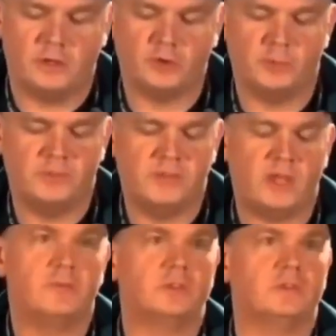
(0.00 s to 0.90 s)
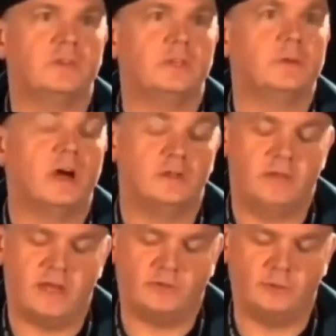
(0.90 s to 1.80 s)
a German television team
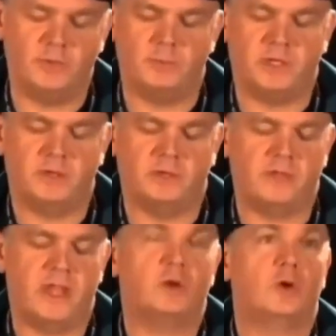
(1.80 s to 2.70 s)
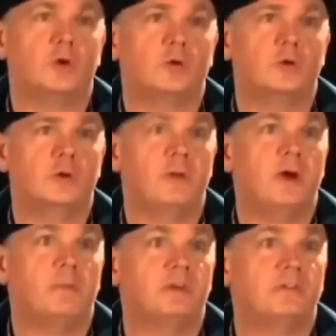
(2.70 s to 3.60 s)
contacted me because they had heard
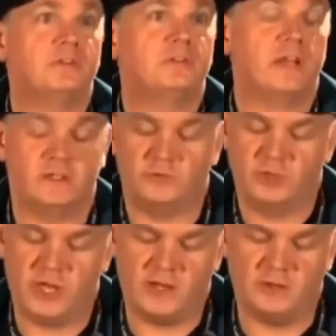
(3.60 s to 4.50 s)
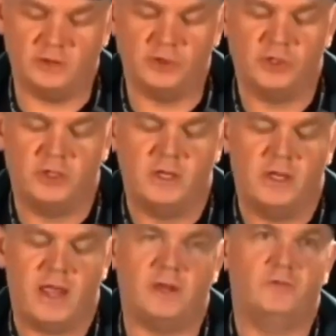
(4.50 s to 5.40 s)
about my science challenge
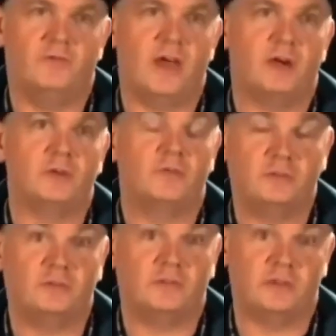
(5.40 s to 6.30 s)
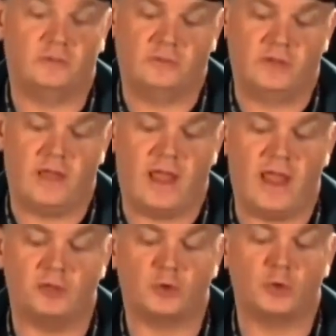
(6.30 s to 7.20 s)
and had found a physicist
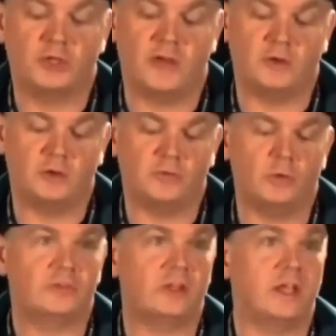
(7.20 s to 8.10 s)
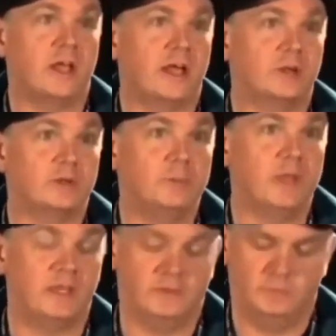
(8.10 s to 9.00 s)
at Georgetown University I could
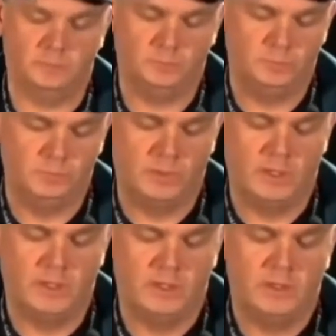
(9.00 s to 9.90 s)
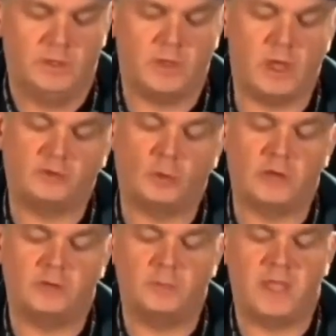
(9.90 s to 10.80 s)
debate. They also
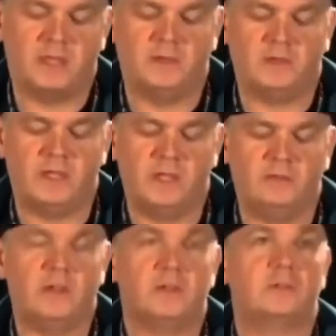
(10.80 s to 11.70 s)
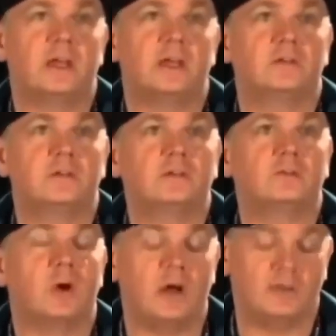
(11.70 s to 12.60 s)
wanted to make it as easy on the scientist
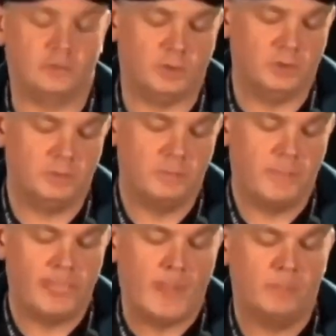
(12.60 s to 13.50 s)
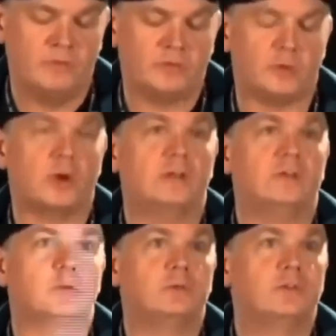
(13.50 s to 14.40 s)
as possible, so their
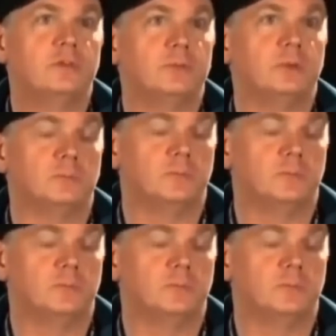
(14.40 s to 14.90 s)
idea was simple.